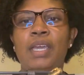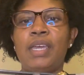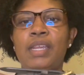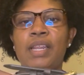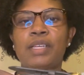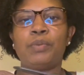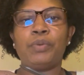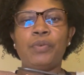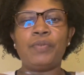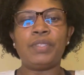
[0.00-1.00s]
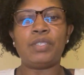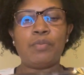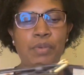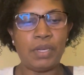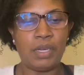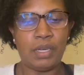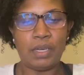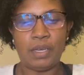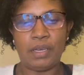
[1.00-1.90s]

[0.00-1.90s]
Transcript: And it has proven to be